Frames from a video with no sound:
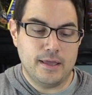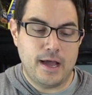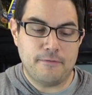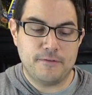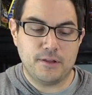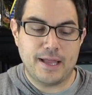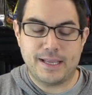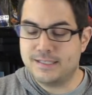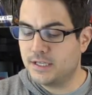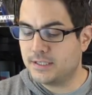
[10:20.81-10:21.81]
I feel
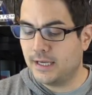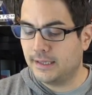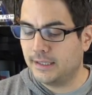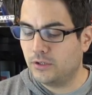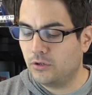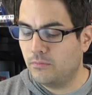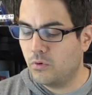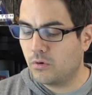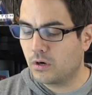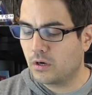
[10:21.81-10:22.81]
like it's just a little
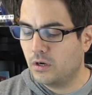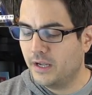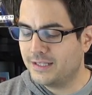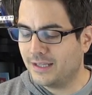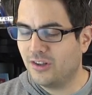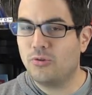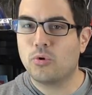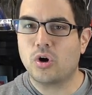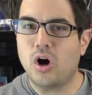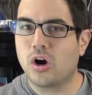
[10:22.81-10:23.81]
more, it's a little
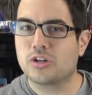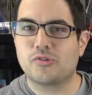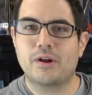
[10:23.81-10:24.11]
more hard.